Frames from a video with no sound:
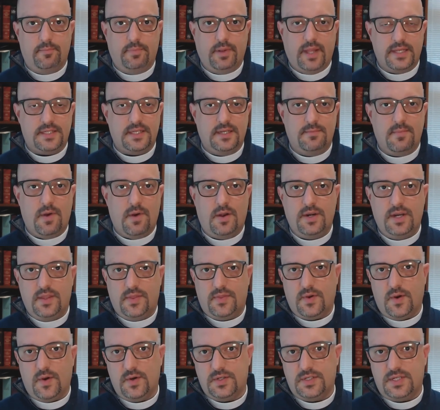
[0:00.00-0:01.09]
blessed Maundy
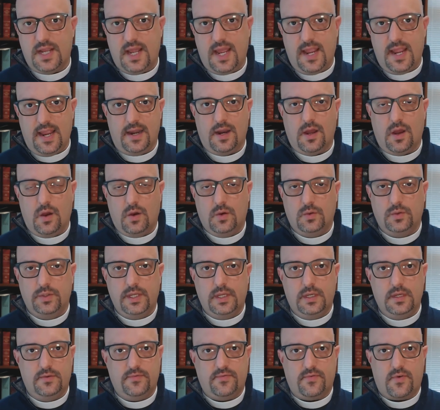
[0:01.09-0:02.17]
Thursday and a holy
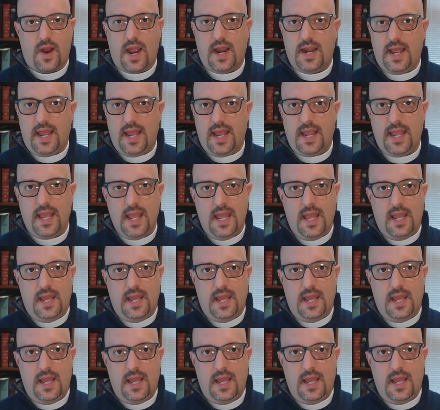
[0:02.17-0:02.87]
Good Friday